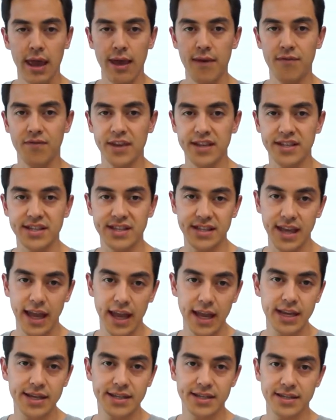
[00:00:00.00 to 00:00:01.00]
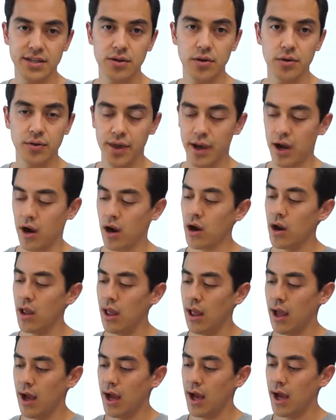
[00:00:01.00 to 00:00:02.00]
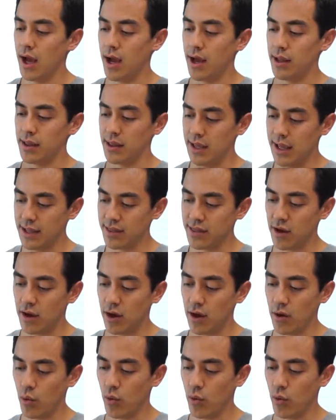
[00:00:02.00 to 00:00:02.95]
If the stain is still there, let the